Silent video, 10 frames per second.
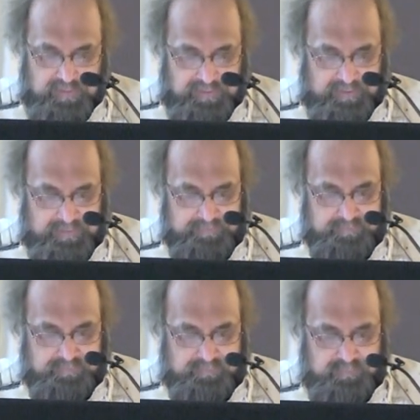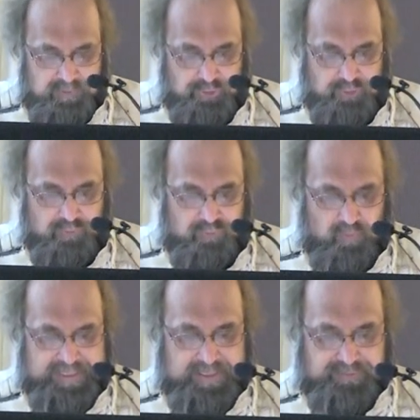Um, so June
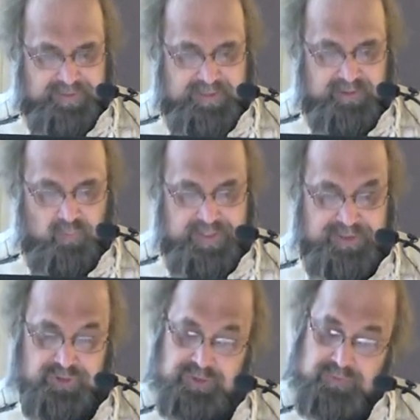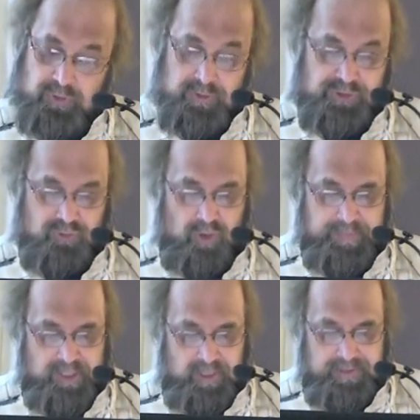twentieth, uh, the weather's turned
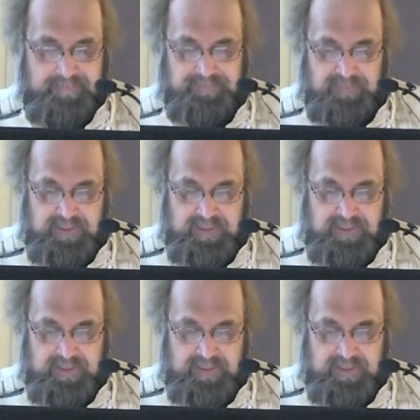stormy on them.